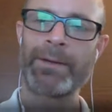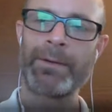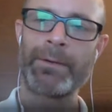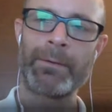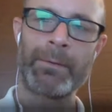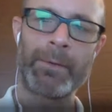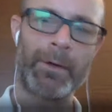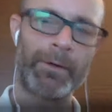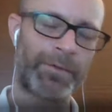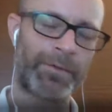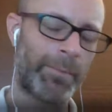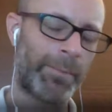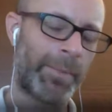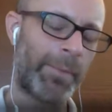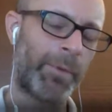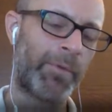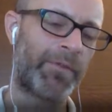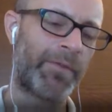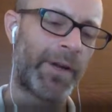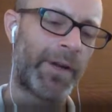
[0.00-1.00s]
So
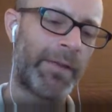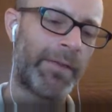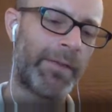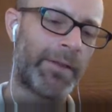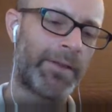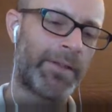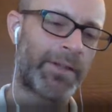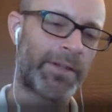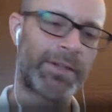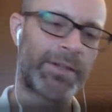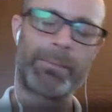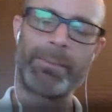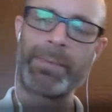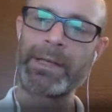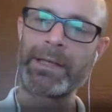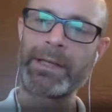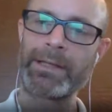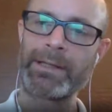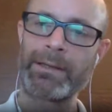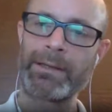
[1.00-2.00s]
often people find that just
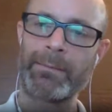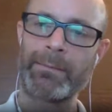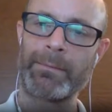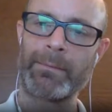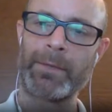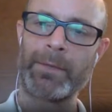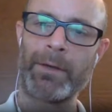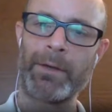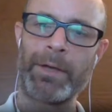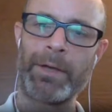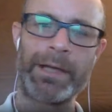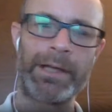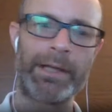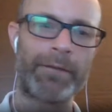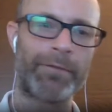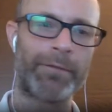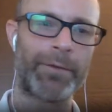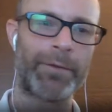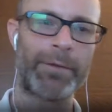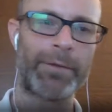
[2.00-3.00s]
picking some
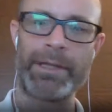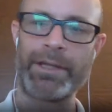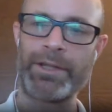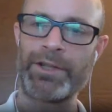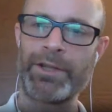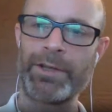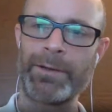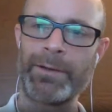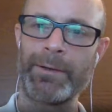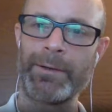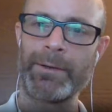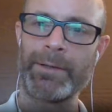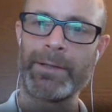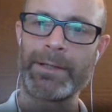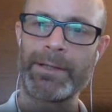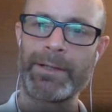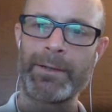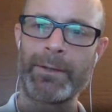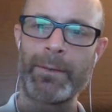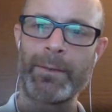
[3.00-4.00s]
low-hanging fruit issue
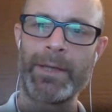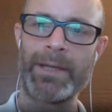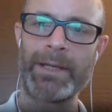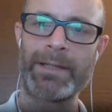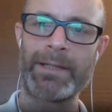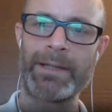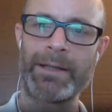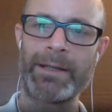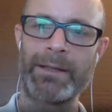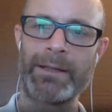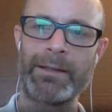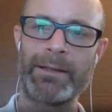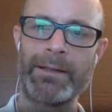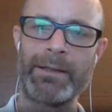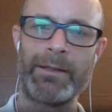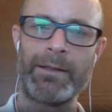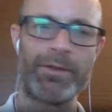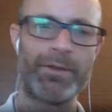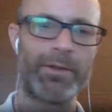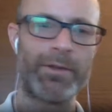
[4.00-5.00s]
is a good way to
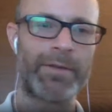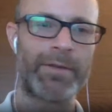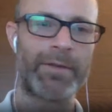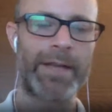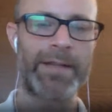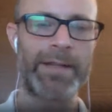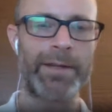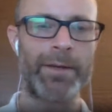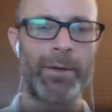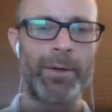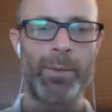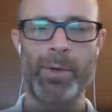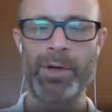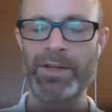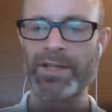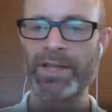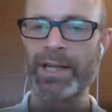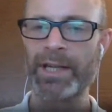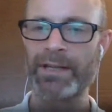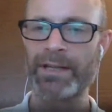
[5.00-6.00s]
sort of get to know a
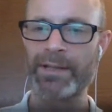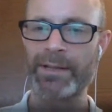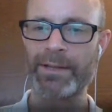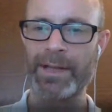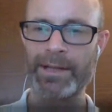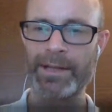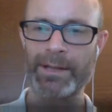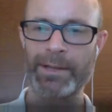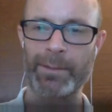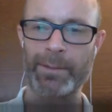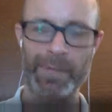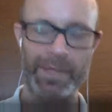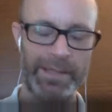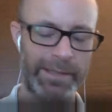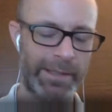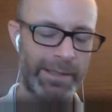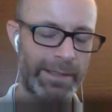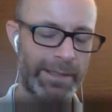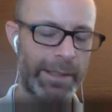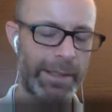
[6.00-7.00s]
project. So that's a good place
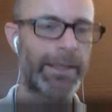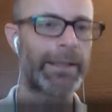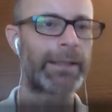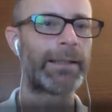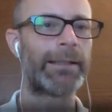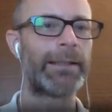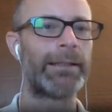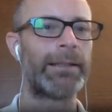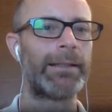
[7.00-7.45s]
to start.